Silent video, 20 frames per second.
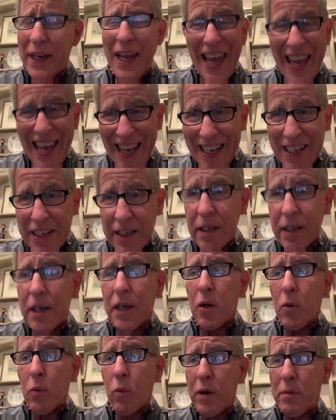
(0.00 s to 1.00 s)
and
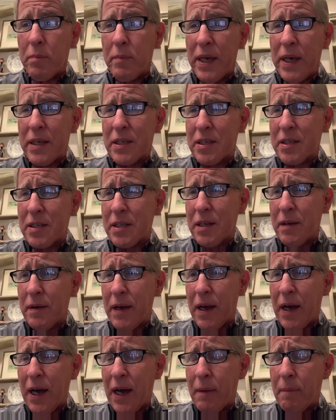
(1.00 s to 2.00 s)
what makes
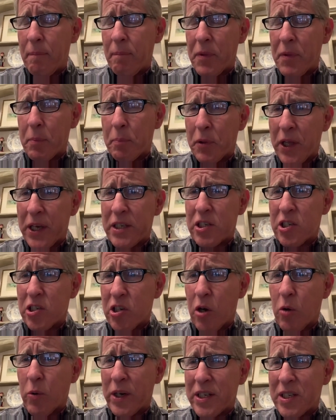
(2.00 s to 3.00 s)
the place
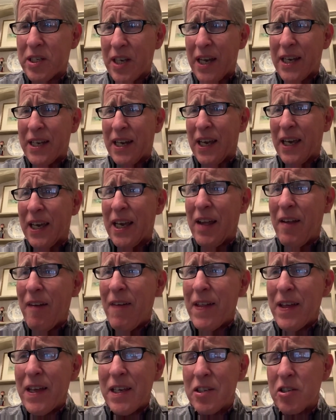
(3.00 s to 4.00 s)
so exciting
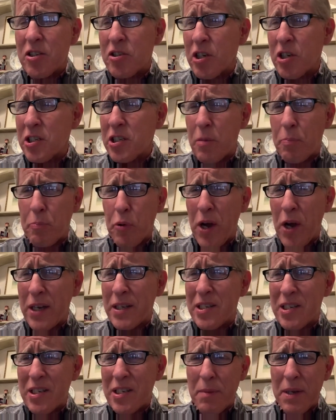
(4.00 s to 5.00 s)
is just the
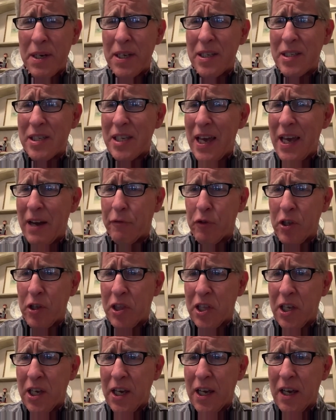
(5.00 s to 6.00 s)
proximity to
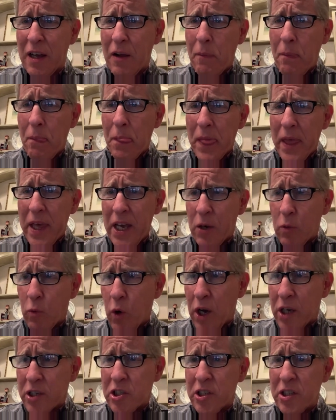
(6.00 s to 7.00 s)
everything in
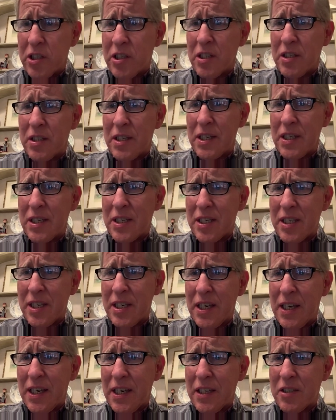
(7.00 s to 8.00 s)
Washington,
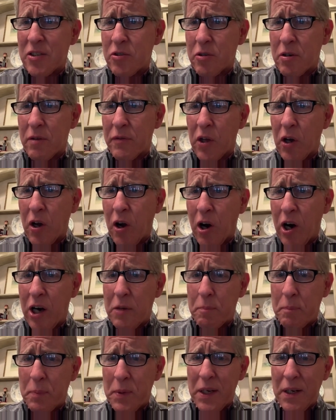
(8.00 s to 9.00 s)
D.C., sort of the
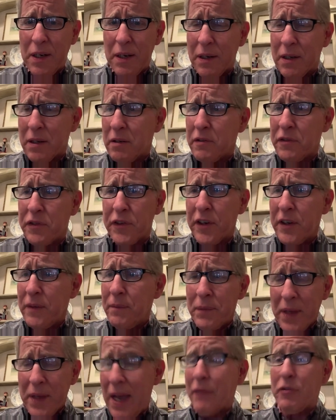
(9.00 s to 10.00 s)
heartbeat of
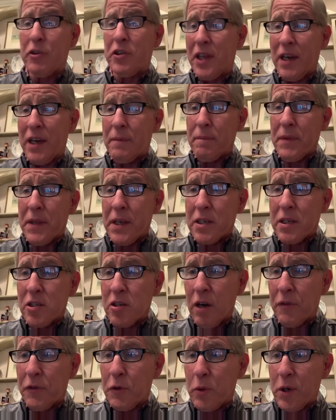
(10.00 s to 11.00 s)
everything.
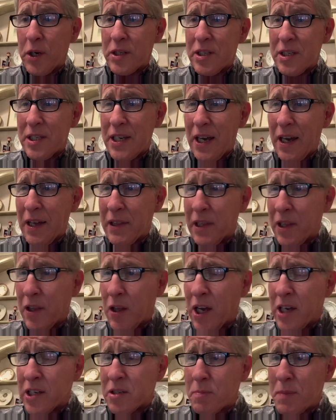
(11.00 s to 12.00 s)
So if you want to see how the
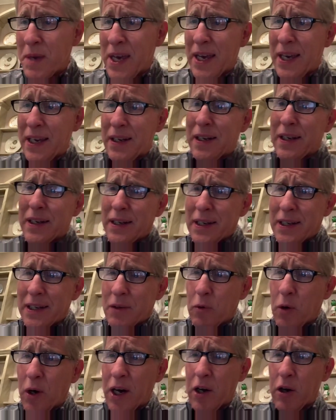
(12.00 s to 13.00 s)
law is made,
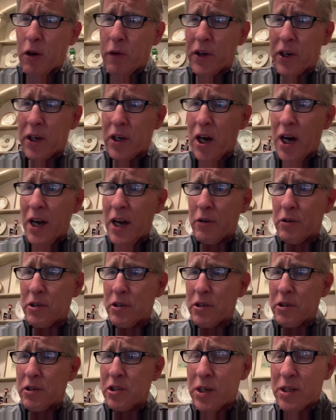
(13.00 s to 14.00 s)
walk over to Congress.
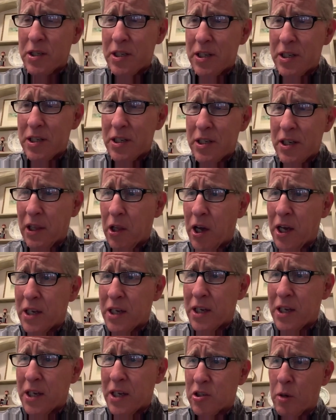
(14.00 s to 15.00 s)
You want to see how the
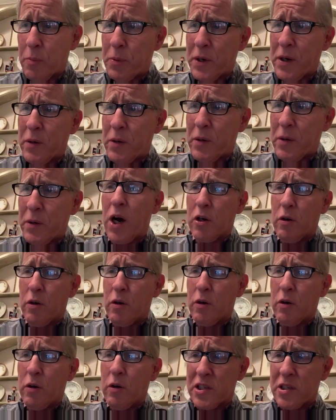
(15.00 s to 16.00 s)
law is interpreted,
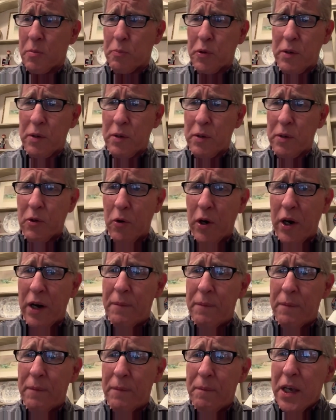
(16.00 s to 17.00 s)
walk over to the Supreme
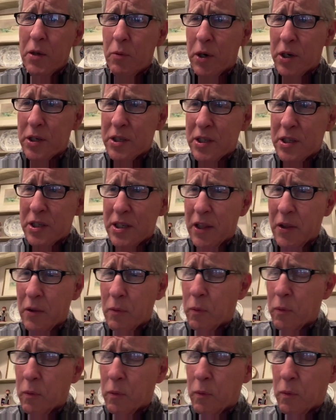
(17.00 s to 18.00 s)
Court. You want to see
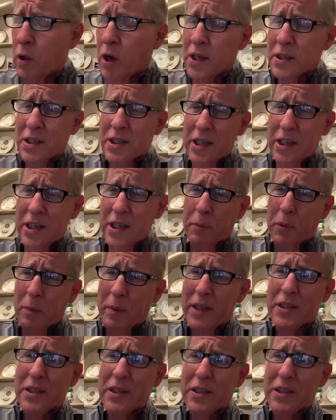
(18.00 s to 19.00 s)
how the law is
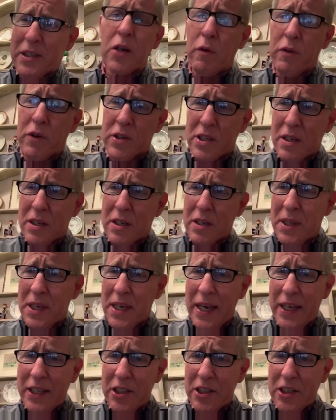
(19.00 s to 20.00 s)
implemented, go over to
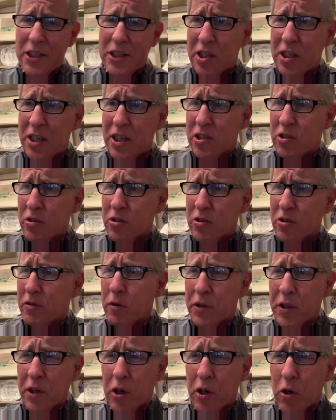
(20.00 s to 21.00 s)
some of the agencies
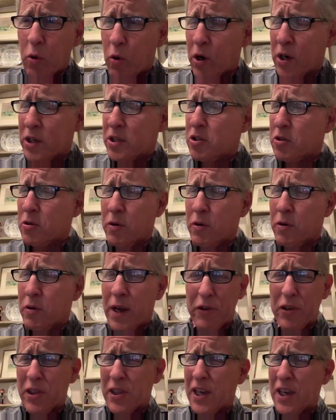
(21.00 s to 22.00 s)
or the courts
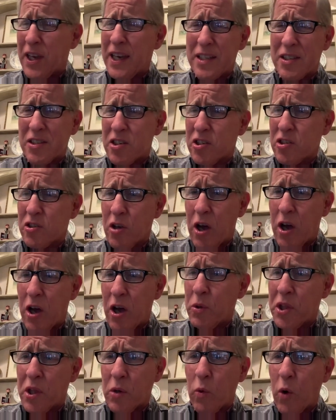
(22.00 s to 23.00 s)
or everything. It's just
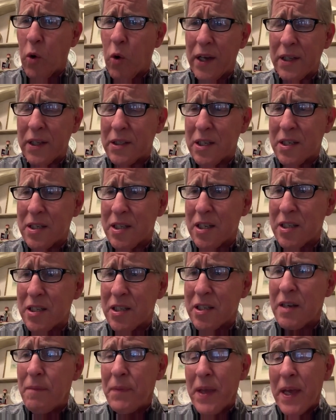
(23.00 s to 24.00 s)
all within walking
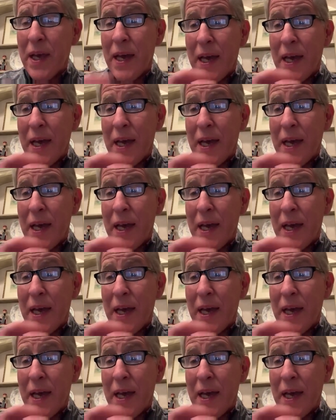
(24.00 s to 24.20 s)
distance.